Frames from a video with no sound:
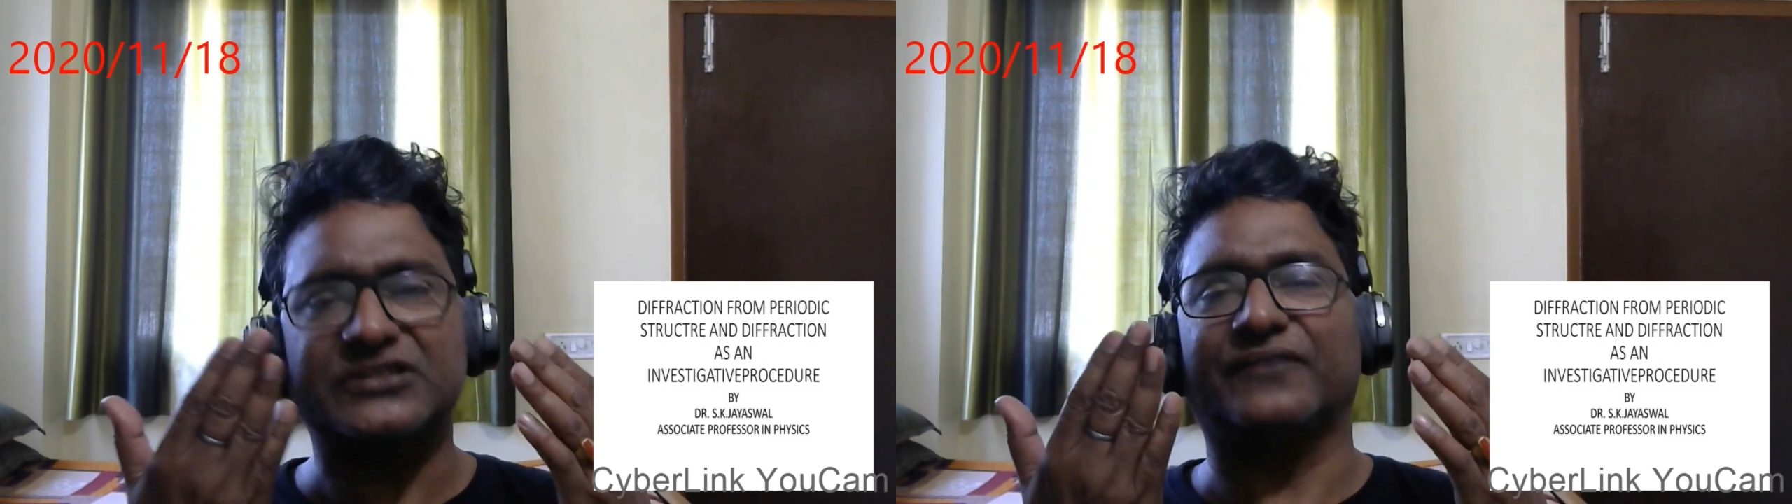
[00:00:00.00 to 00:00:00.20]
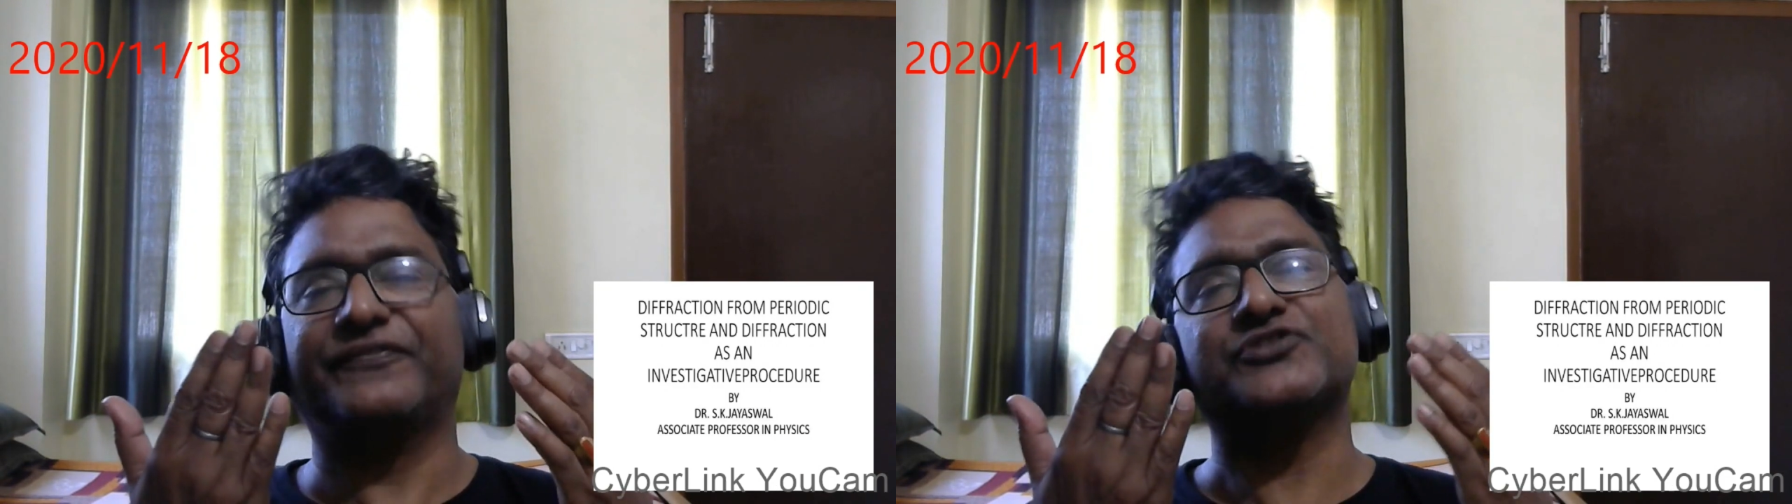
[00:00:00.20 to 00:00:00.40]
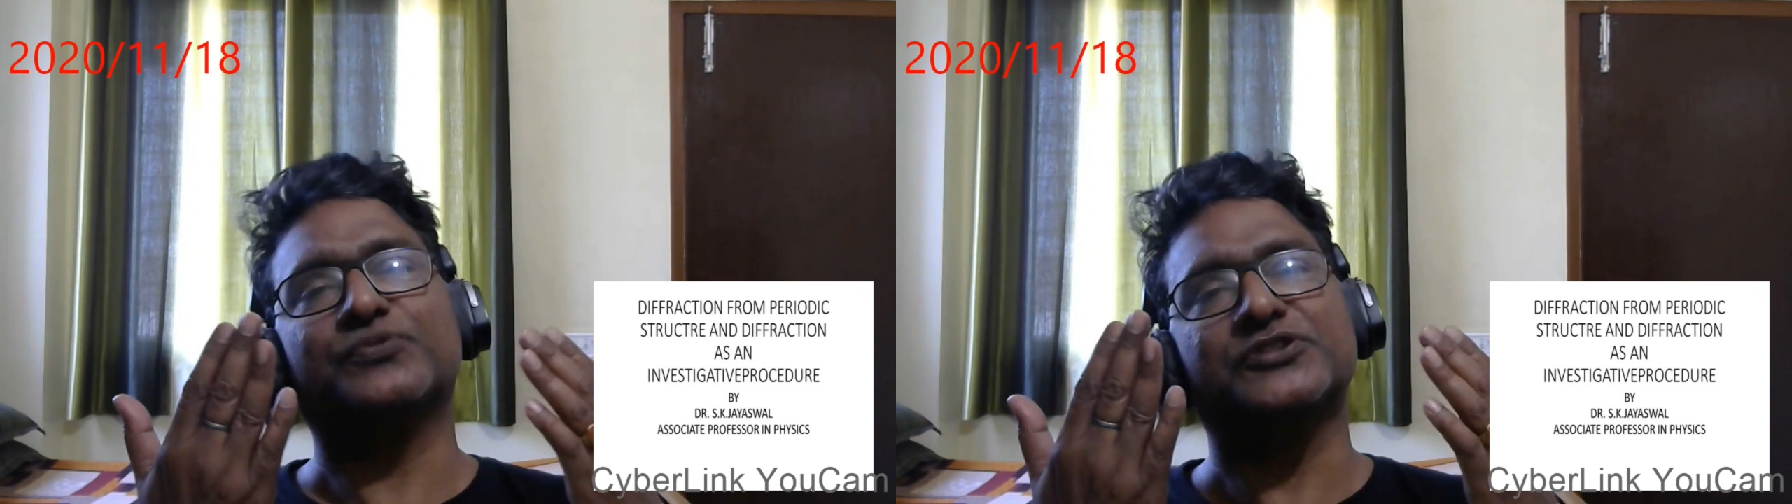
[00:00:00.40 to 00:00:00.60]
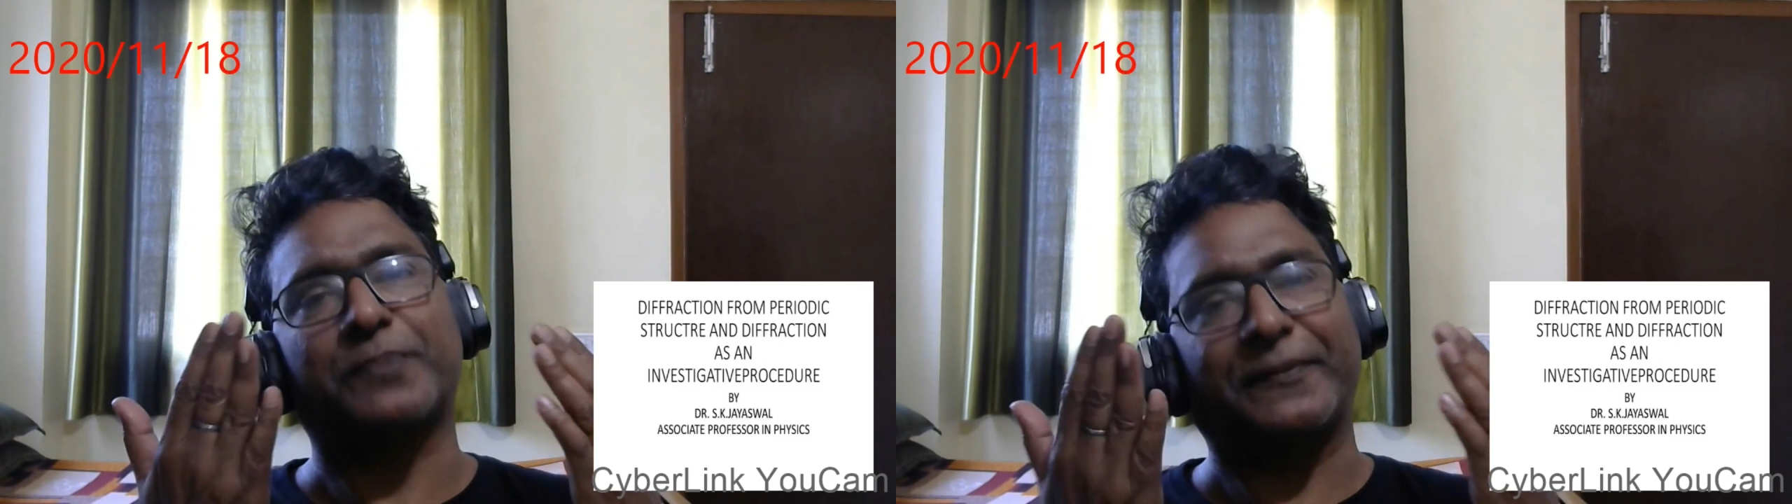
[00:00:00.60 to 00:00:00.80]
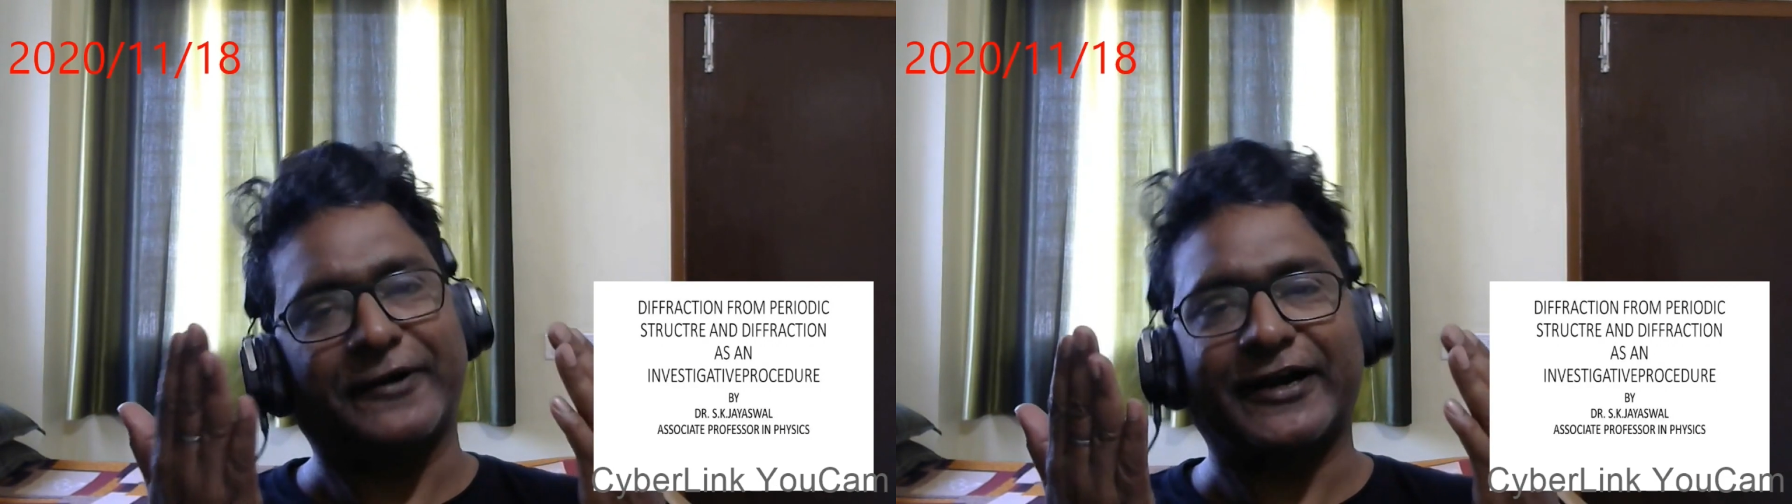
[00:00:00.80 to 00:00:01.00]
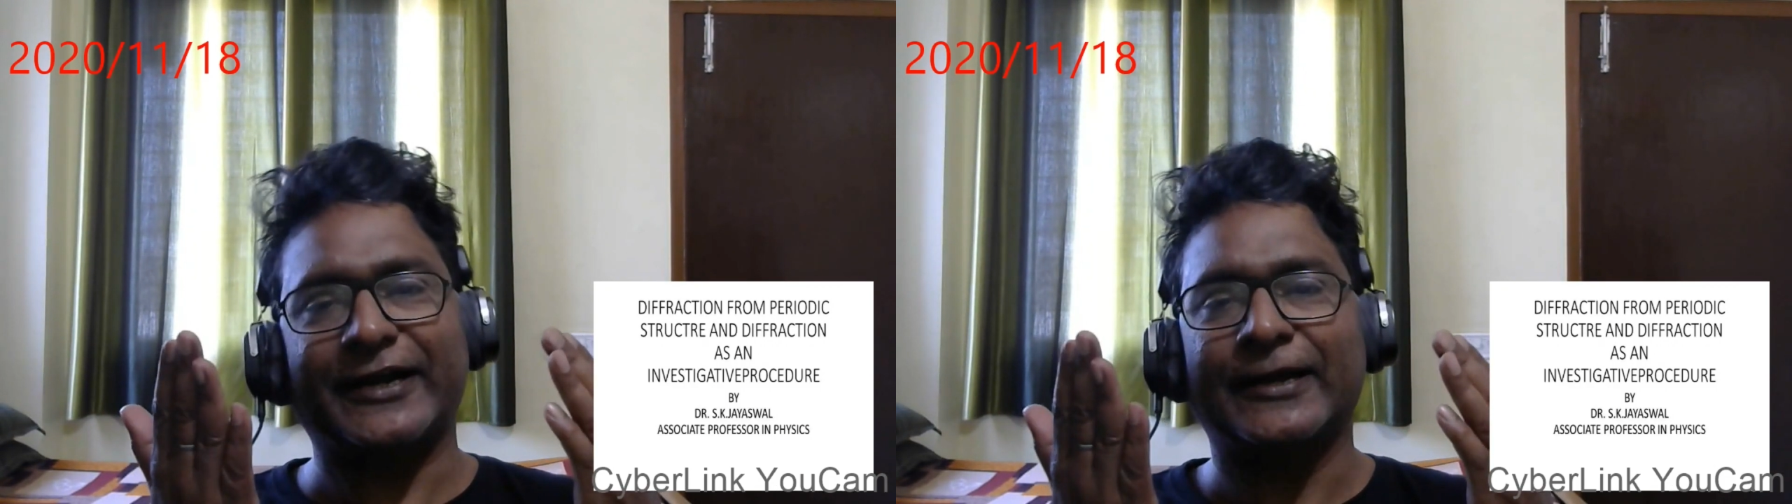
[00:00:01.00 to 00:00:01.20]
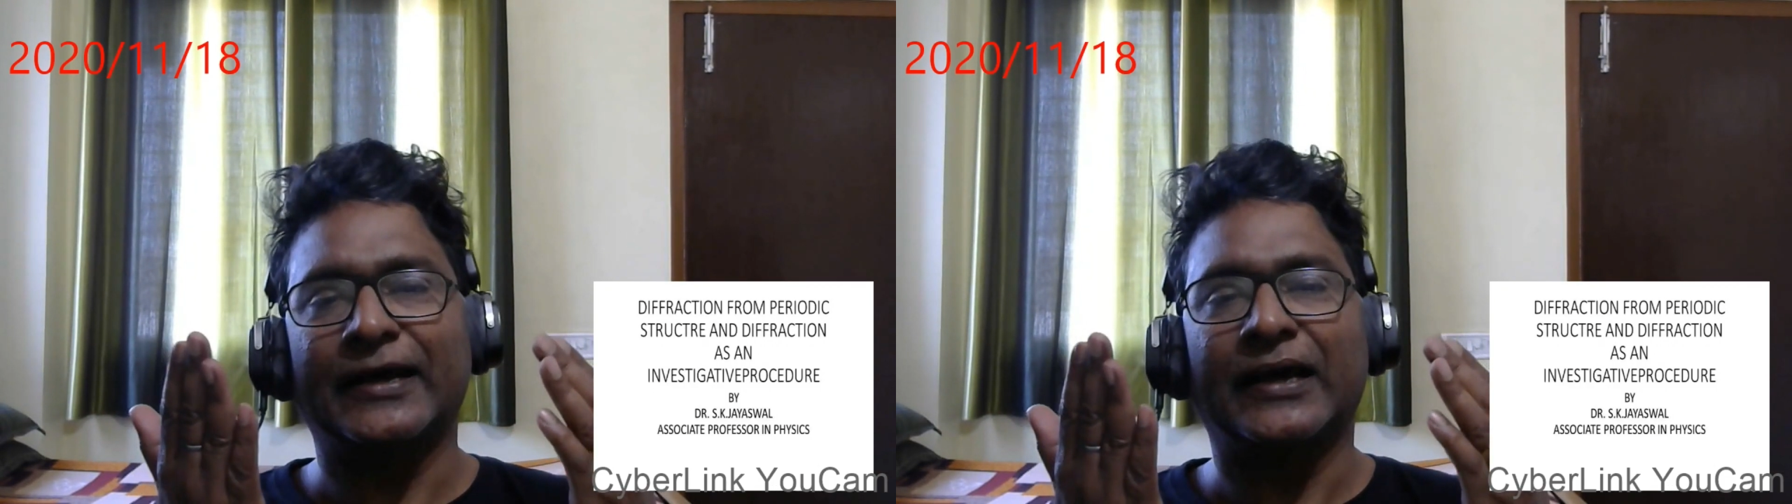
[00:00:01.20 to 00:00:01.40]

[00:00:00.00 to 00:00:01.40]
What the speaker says: surface was prepared